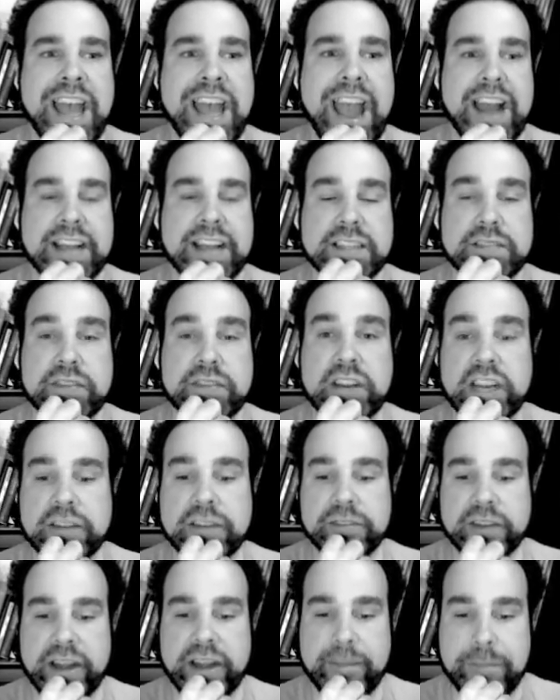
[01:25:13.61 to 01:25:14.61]
and it's very,
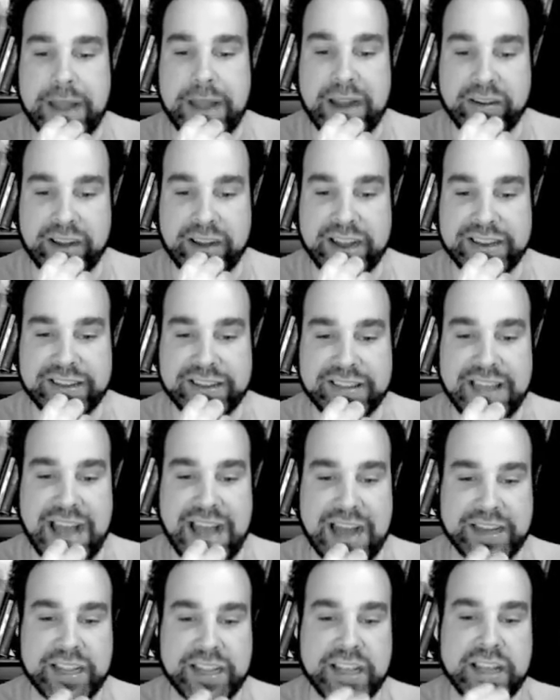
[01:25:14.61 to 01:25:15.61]
very apparent
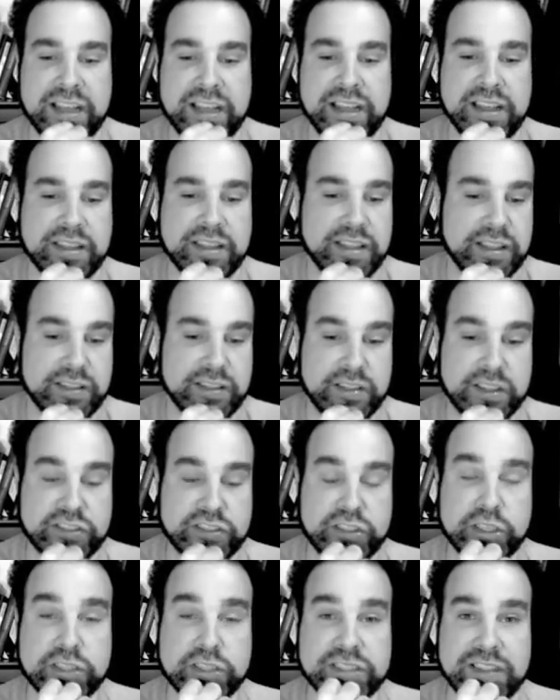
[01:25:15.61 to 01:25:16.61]
that the, the
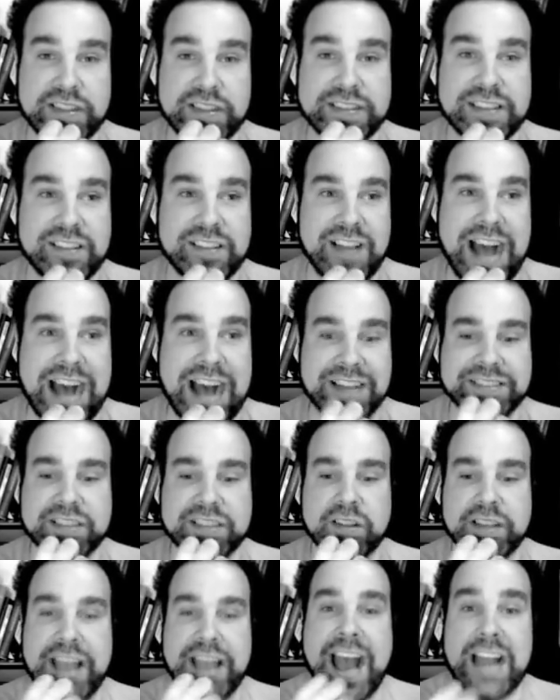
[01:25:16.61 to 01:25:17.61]
students of this
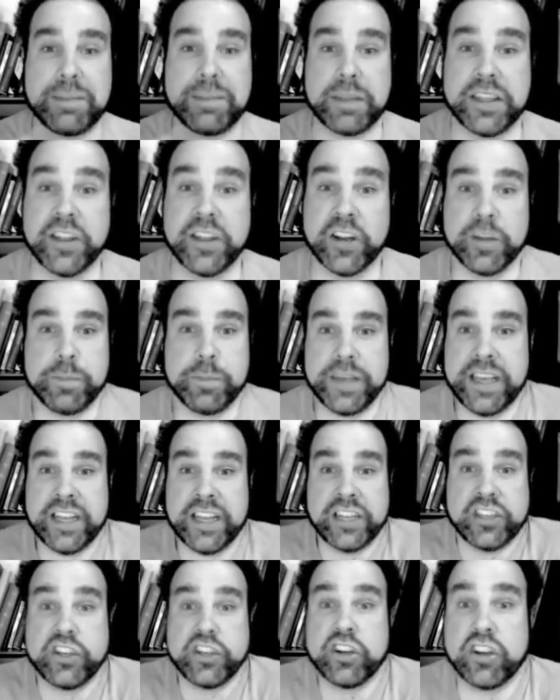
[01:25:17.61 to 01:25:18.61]
classical academy, they're being
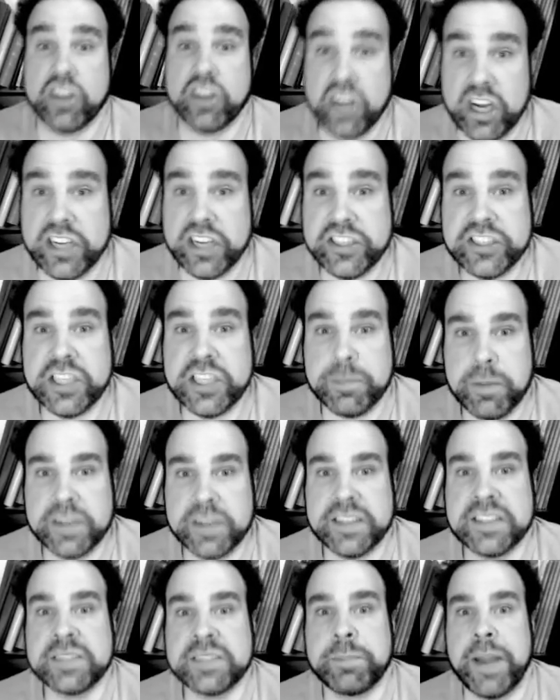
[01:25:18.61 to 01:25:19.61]
encouraged to
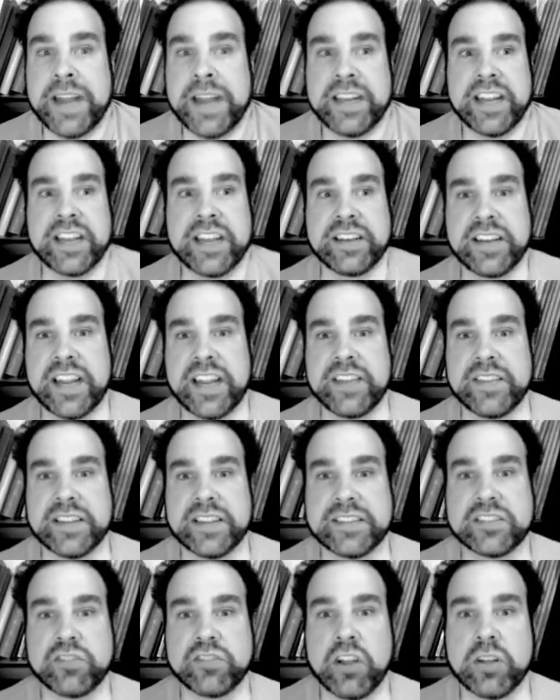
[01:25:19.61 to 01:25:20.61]
participate in, in
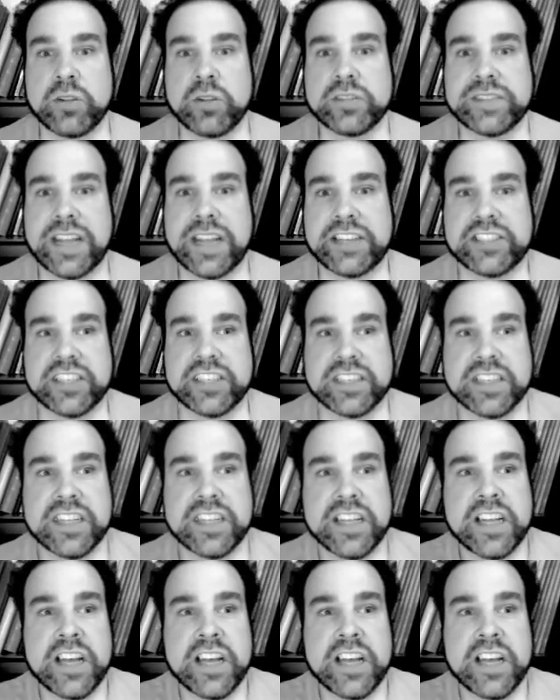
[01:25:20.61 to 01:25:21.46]
this struggle session.